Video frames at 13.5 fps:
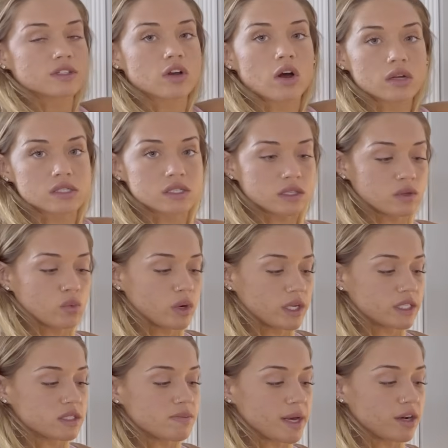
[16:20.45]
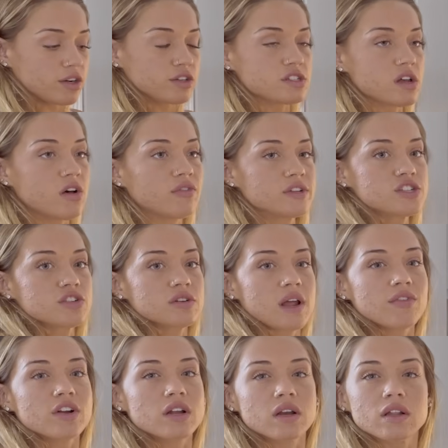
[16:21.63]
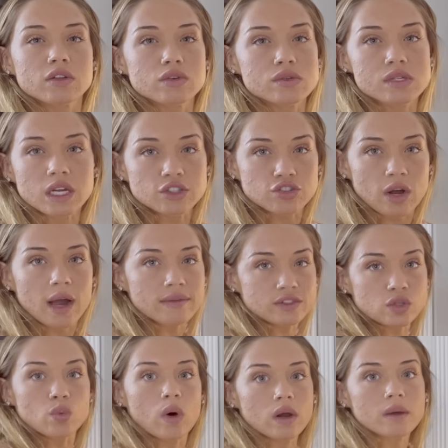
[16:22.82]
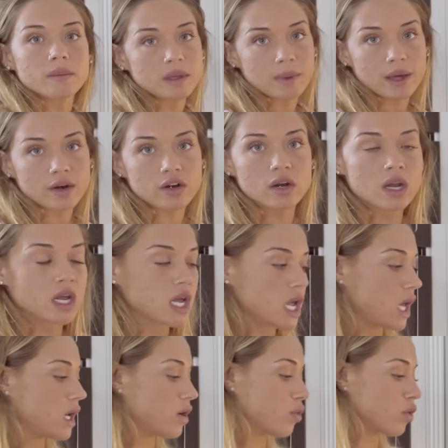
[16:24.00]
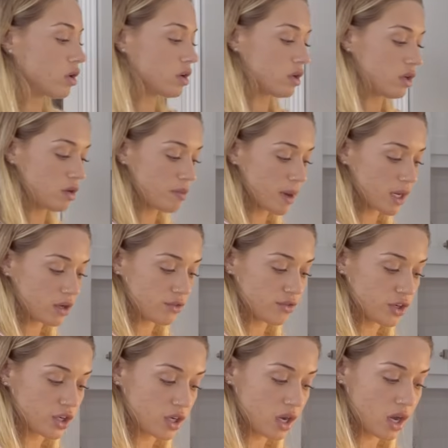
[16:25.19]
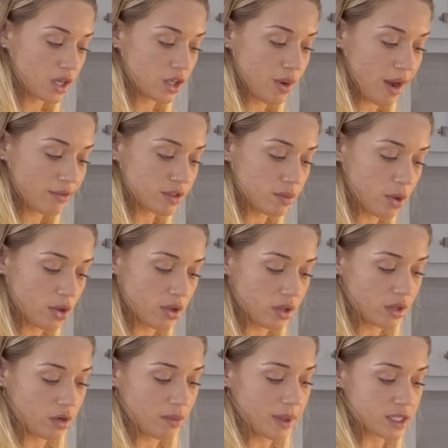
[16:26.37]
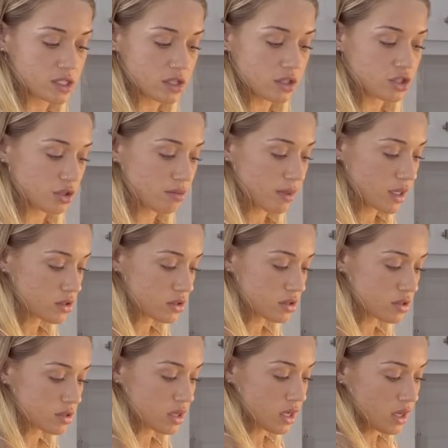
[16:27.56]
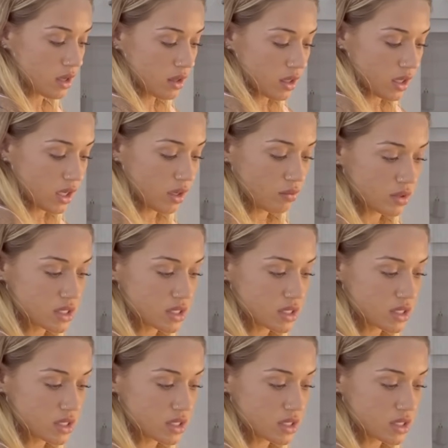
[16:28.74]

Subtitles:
and constantly wanting to better yourself is you're never gonna lose that drive to wanna be better. And in order to look better for your cut, you have to bulk a little bit so that your muscles can